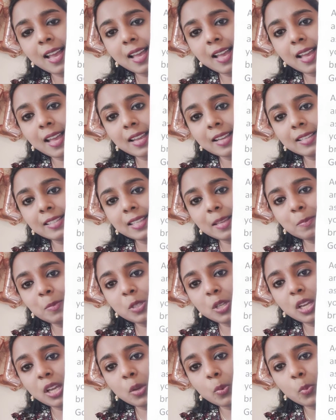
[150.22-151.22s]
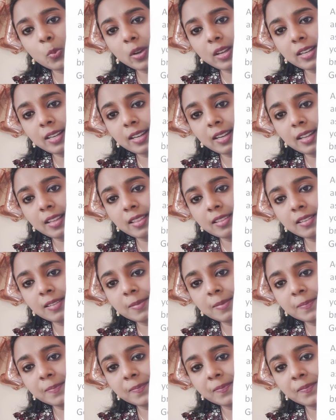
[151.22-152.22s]
Accept one another,
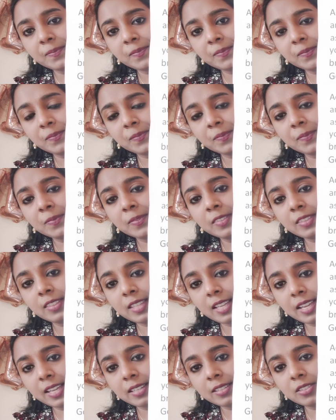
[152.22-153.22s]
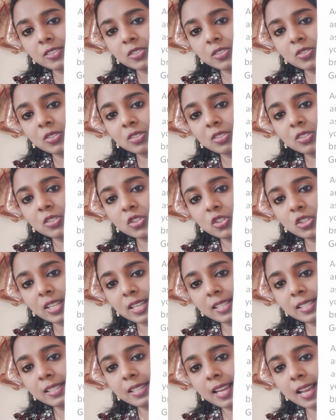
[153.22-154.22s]
then,
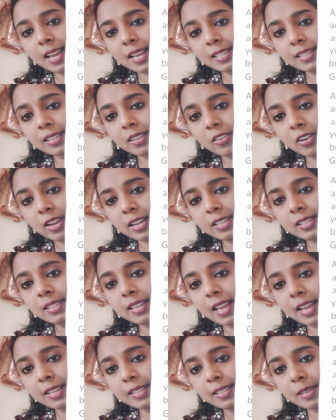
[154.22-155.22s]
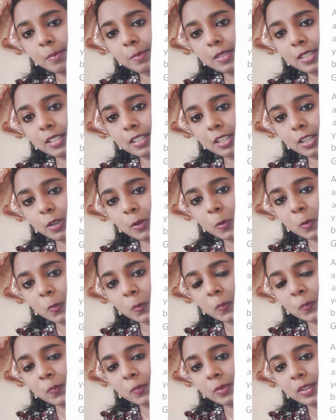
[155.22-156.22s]
just as Christ accepted you,
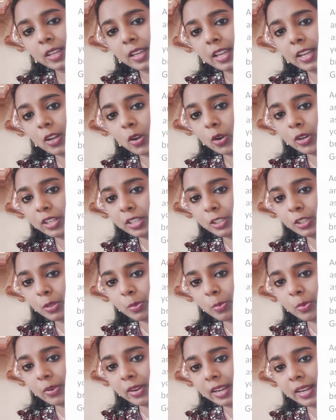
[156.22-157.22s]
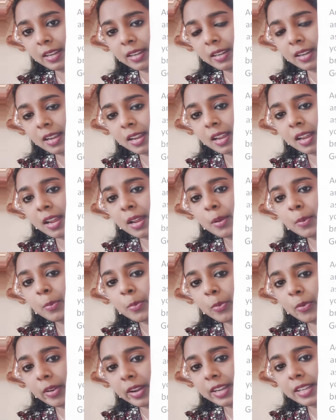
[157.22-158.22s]
in order to bring
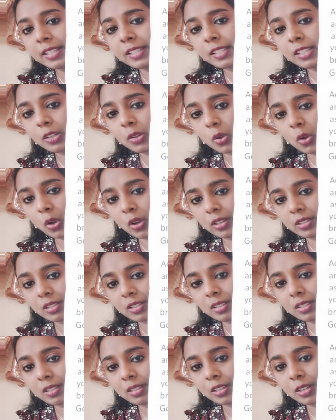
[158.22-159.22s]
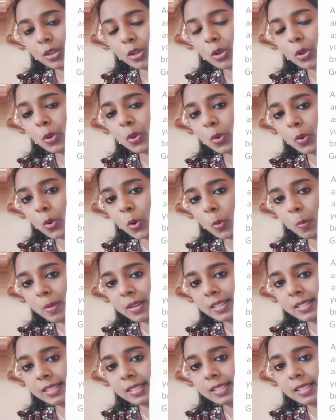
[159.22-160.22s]
praise to God.
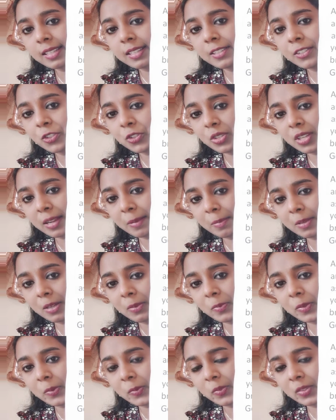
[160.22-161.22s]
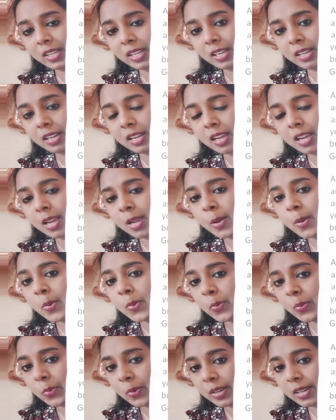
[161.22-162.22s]
Romans chapter 15,
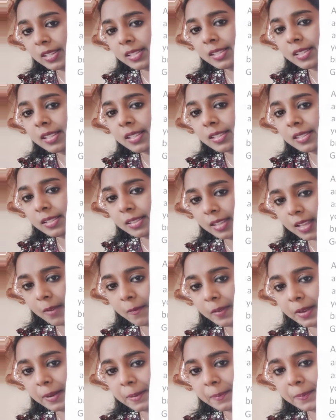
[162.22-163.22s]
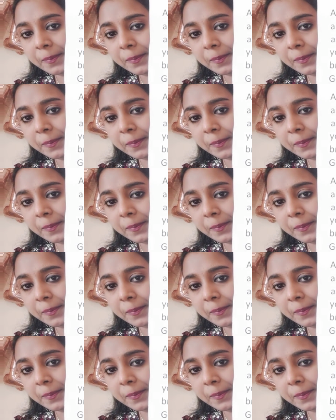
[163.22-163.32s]
verse 7.